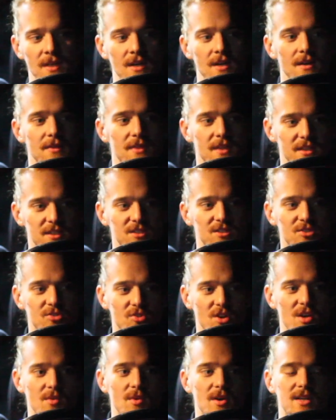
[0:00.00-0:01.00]
this is a
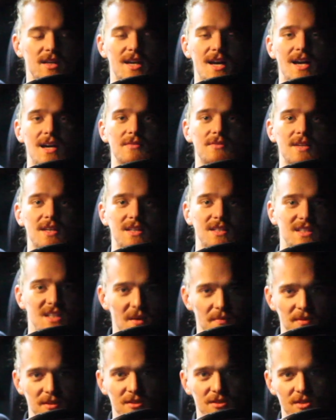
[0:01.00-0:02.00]
great way to kind of take a
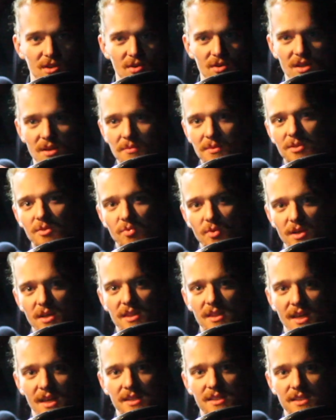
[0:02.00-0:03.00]
stepping stone in between
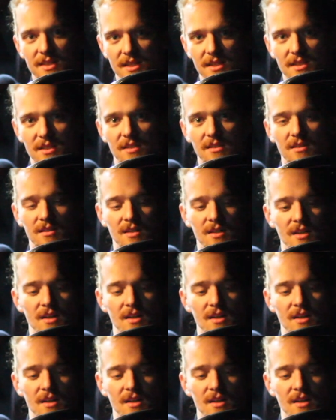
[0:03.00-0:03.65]
that season